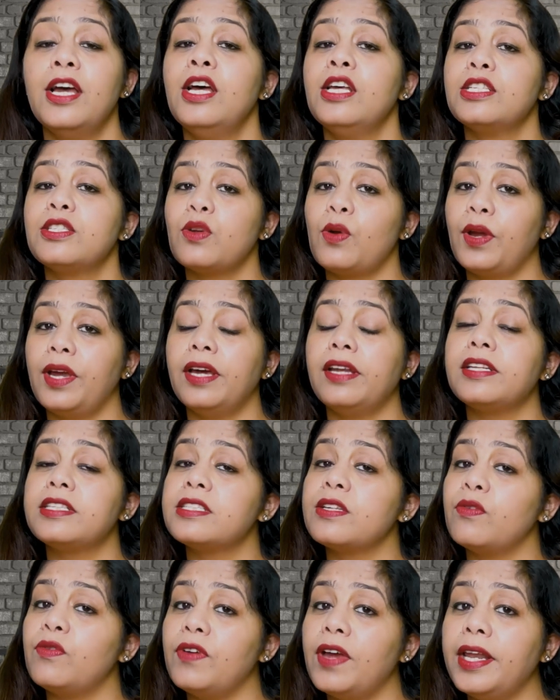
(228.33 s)
So here it's
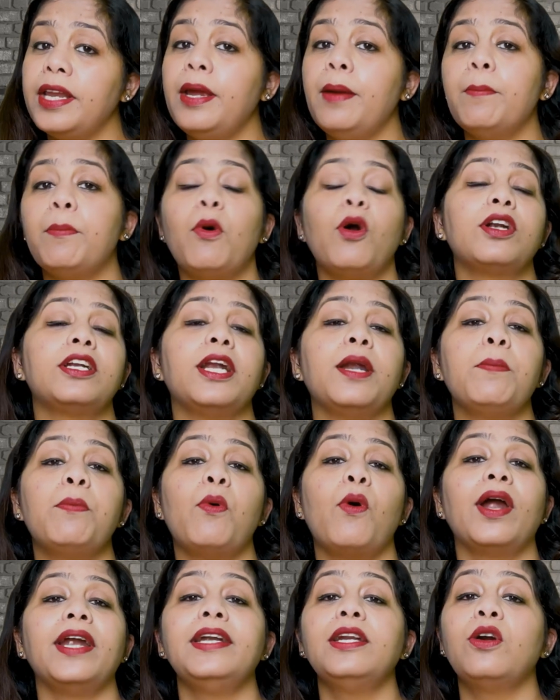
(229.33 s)
a very important
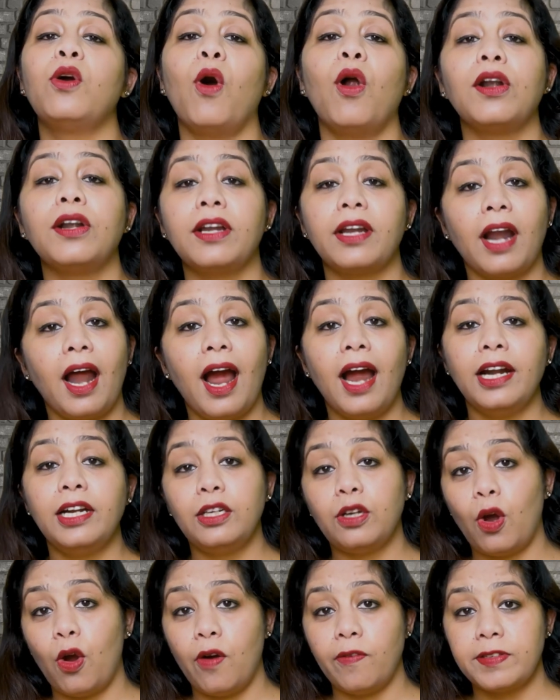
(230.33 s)
point,
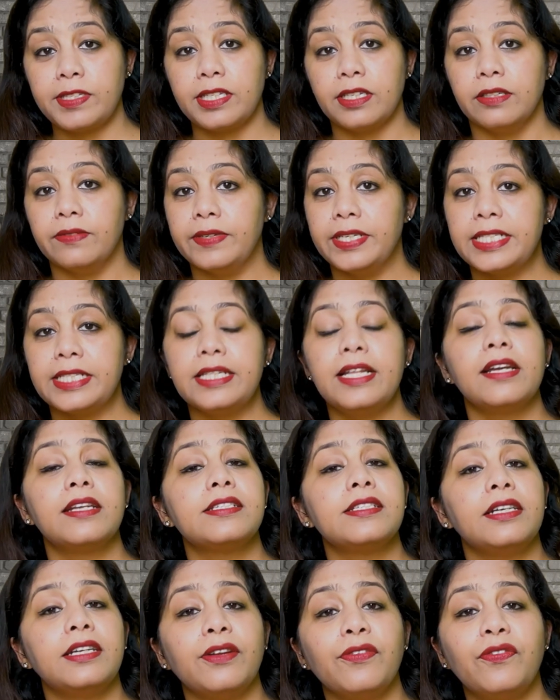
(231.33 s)
contract of service. There is
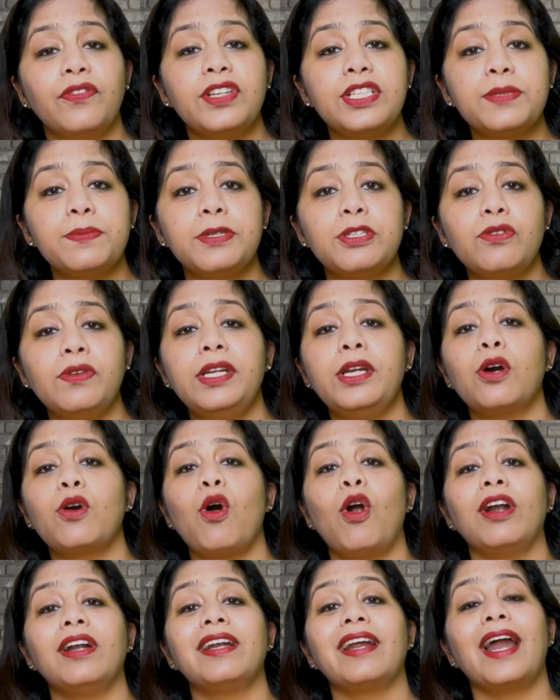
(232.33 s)
a difference between a
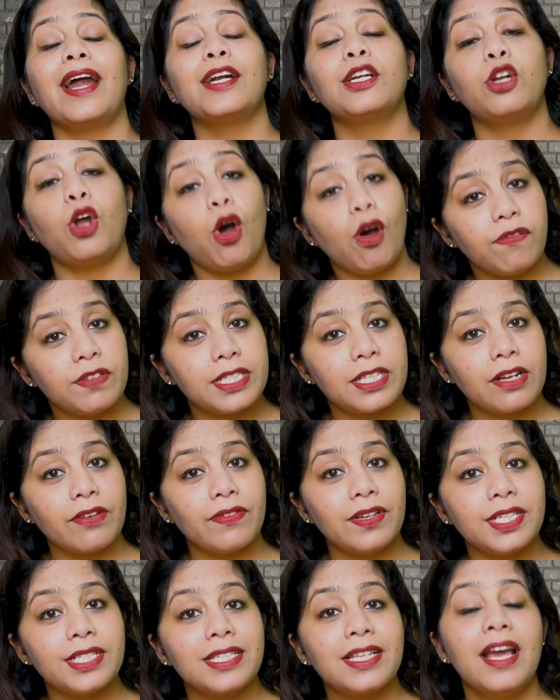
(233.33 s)
contract of
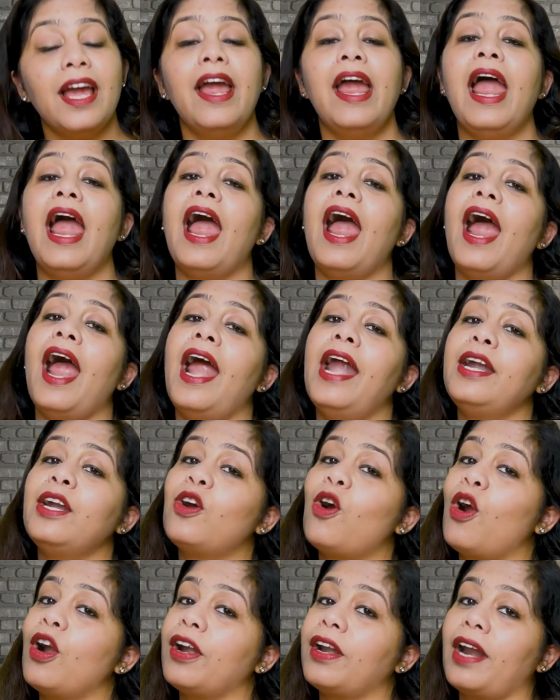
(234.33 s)
service and
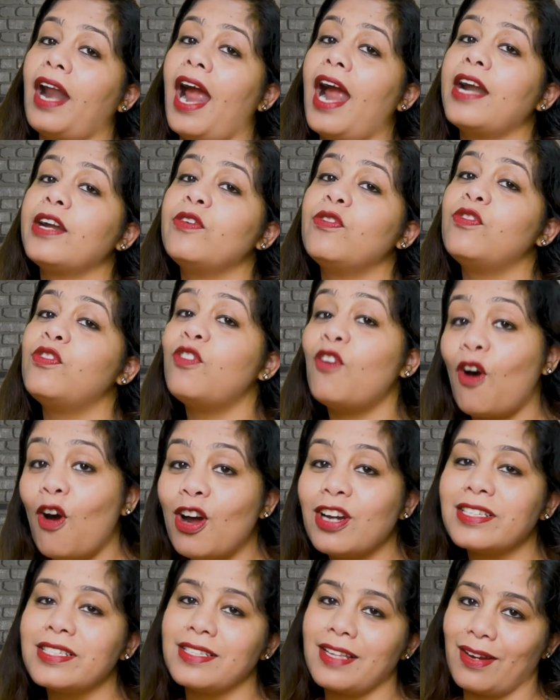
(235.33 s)
contract
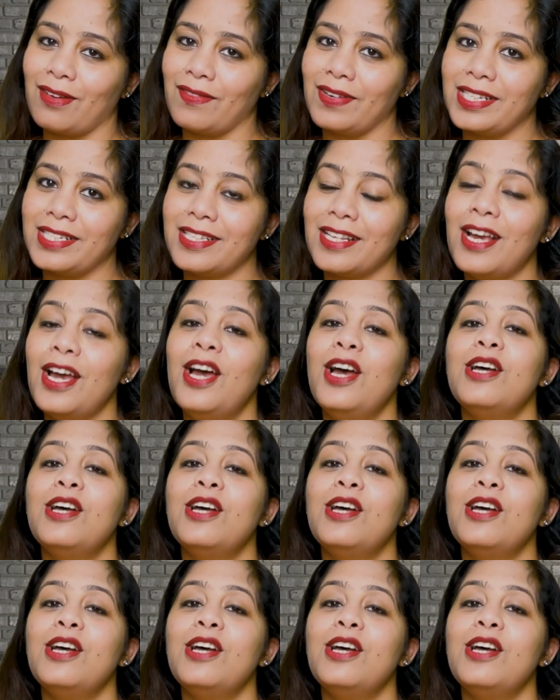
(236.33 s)
for service.